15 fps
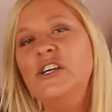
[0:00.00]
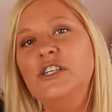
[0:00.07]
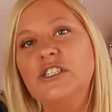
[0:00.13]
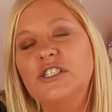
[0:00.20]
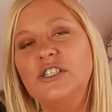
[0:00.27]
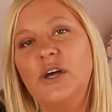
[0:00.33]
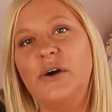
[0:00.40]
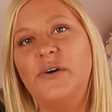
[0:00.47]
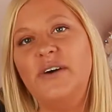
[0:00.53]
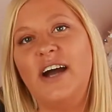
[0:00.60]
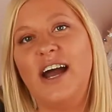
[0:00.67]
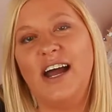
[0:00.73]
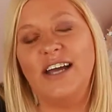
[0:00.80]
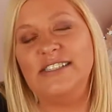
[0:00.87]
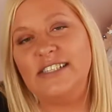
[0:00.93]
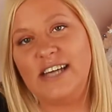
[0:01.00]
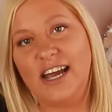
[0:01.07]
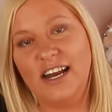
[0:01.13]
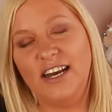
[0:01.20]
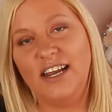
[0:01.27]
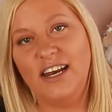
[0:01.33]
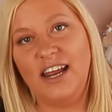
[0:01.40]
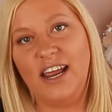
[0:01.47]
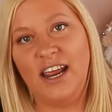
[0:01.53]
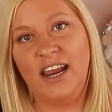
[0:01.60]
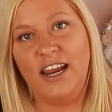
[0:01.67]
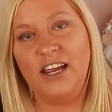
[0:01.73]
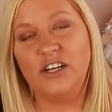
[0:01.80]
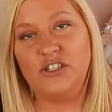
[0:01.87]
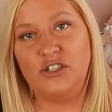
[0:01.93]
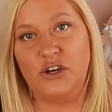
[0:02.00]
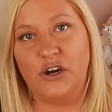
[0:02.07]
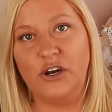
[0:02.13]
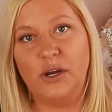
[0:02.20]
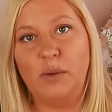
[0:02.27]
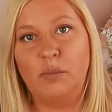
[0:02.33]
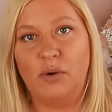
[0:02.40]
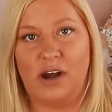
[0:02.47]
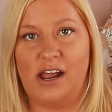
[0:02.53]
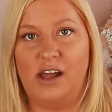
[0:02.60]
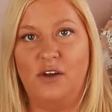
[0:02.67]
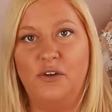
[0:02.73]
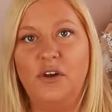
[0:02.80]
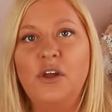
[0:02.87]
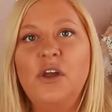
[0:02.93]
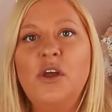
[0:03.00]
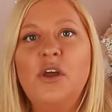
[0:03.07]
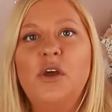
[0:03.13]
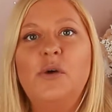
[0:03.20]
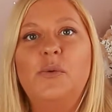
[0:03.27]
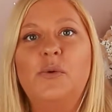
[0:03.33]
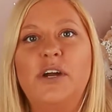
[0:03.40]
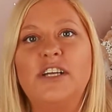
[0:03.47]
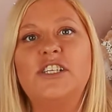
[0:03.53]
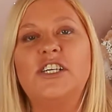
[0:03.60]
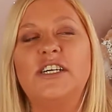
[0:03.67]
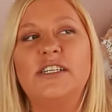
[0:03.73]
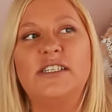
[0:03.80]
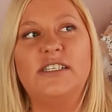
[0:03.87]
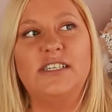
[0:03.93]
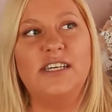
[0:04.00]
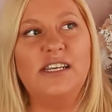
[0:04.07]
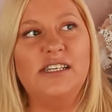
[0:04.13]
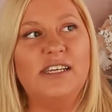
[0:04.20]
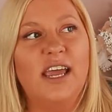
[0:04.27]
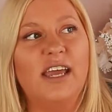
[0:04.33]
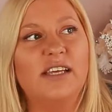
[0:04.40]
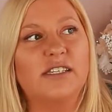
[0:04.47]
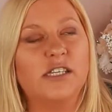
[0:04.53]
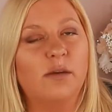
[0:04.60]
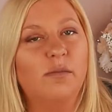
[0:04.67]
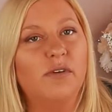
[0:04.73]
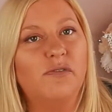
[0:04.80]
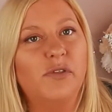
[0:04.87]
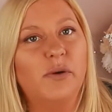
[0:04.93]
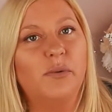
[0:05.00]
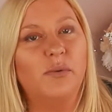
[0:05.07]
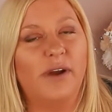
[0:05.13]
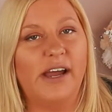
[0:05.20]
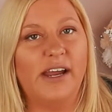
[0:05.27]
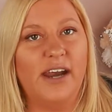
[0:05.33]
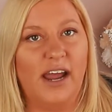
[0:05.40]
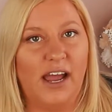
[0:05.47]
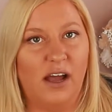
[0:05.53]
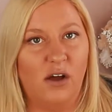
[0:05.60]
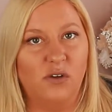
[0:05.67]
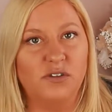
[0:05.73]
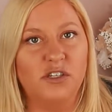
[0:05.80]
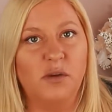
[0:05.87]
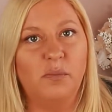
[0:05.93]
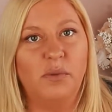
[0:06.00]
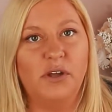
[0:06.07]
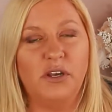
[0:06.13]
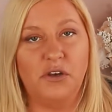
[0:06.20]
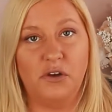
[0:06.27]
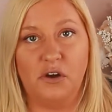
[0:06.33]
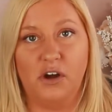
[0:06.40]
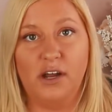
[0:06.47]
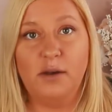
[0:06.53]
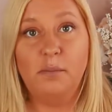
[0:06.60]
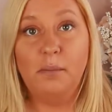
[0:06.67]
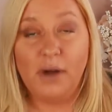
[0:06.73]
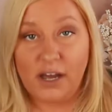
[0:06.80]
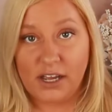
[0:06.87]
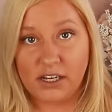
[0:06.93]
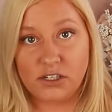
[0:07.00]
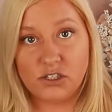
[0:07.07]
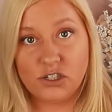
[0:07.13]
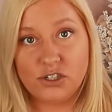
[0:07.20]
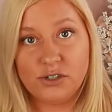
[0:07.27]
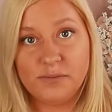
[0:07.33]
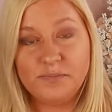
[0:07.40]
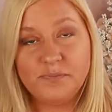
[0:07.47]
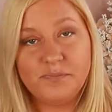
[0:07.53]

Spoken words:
So I dyed it a dark brown, which it did take some of the red out, but not much.